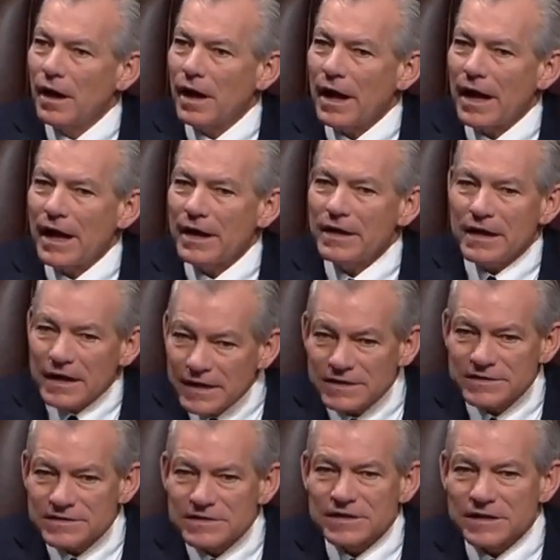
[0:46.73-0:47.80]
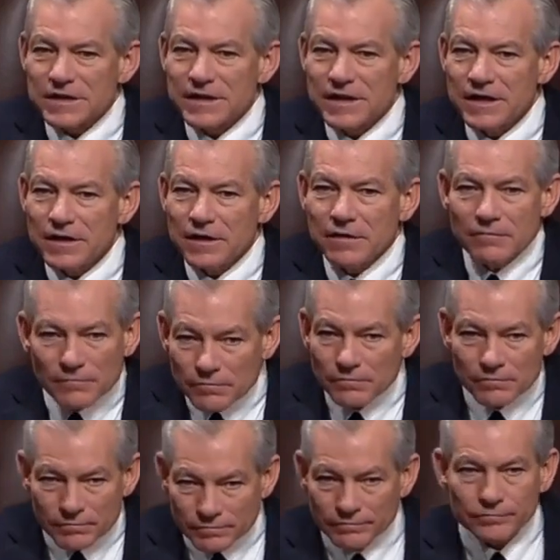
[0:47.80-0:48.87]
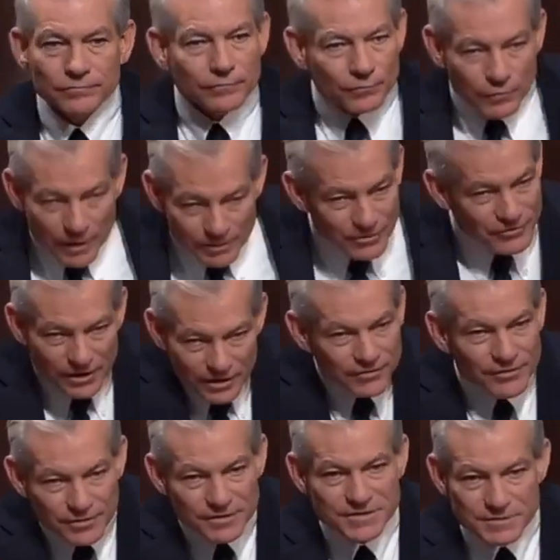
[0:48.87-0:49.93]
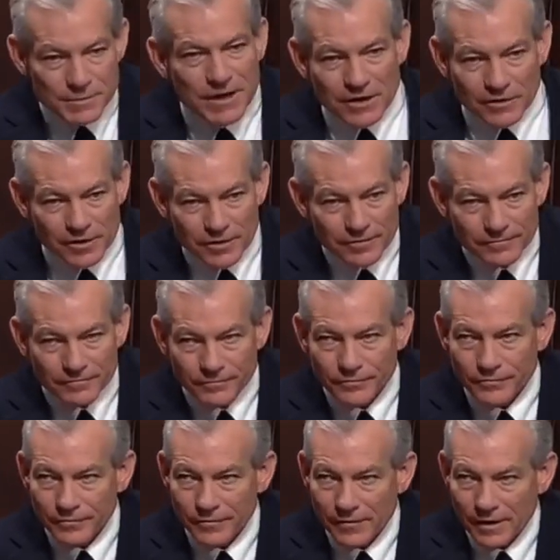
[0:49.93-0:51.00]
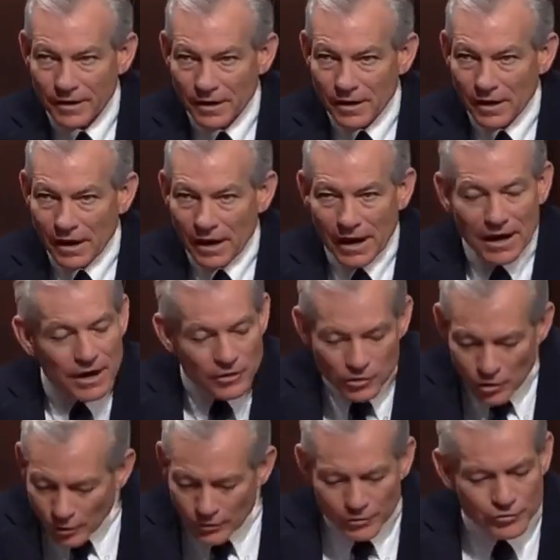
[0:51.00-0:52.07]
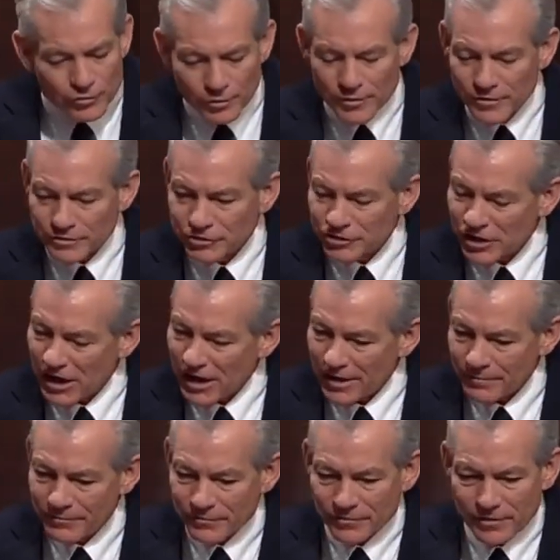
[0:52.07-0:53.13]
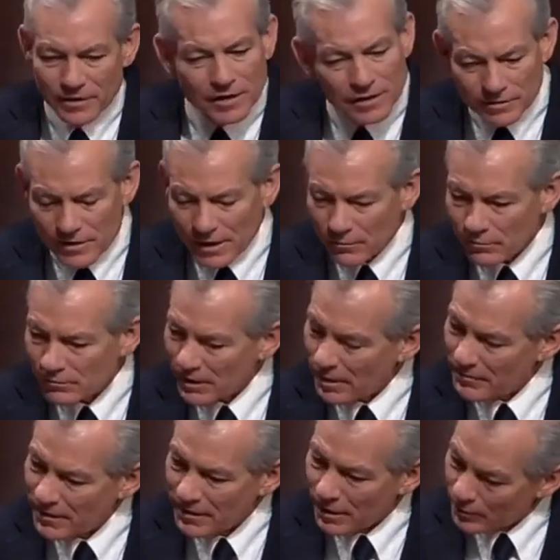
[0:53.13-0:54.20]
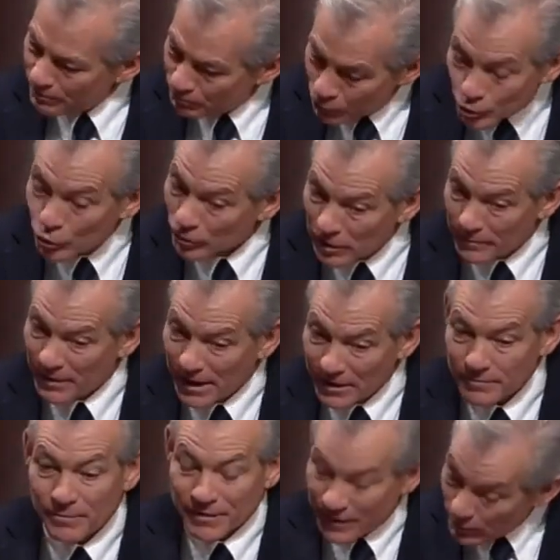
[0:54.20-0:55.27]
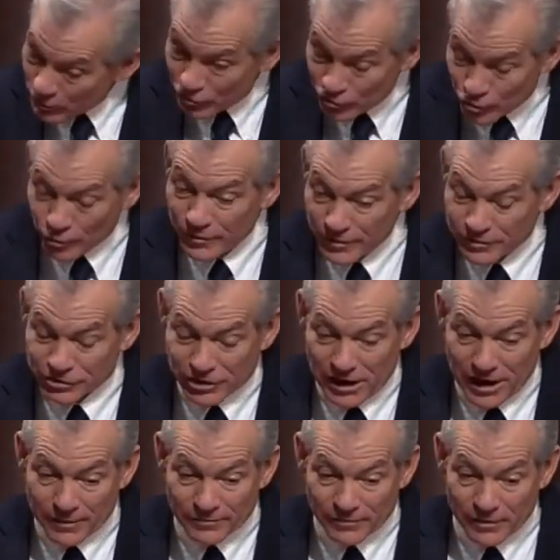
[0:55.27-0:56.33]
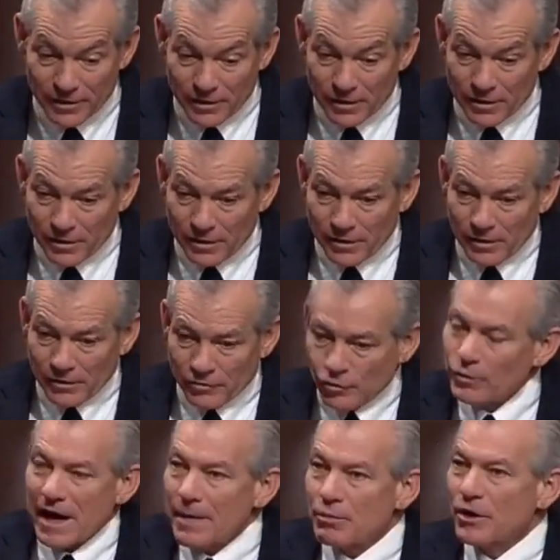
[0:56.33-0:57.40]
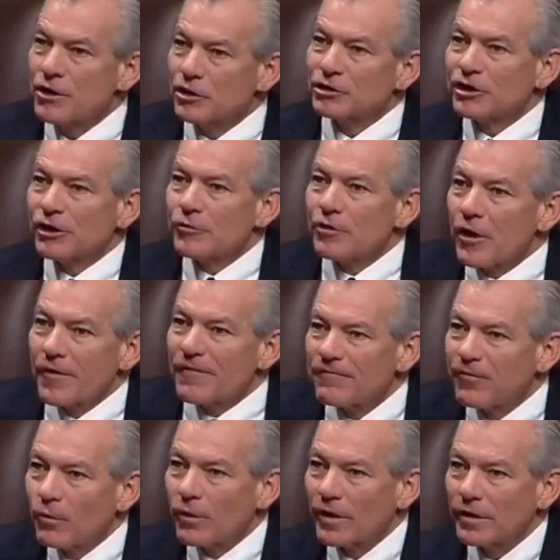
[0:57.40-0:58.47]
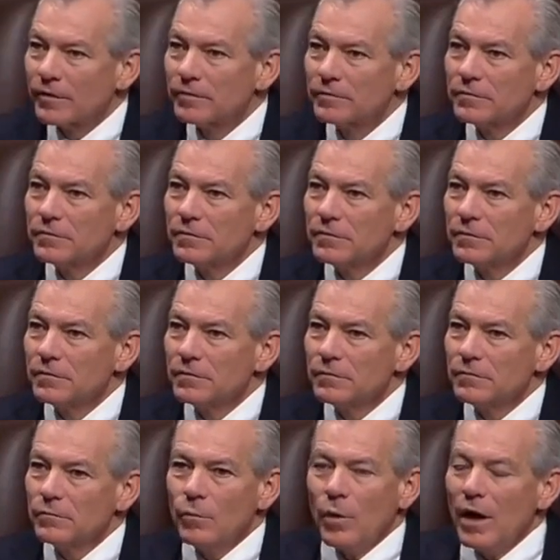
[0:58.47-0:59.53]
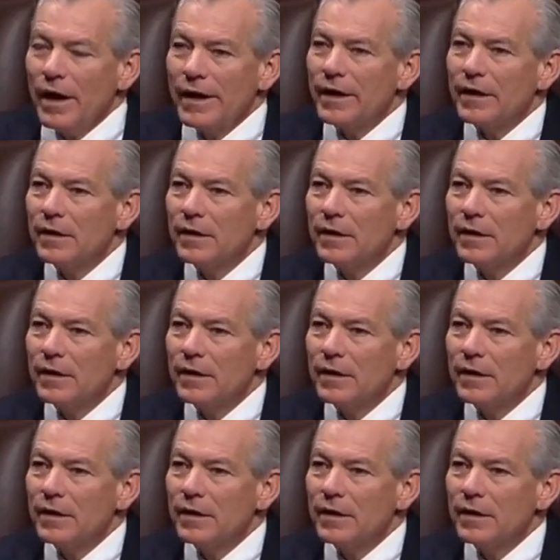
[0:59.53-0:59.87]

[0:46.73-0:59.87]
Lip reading: And instantly, representatives of the speaker, and I know they're doing their jobs, they were brutal about it, but they were doing their jobs. You can't bring your children on the floor. Why?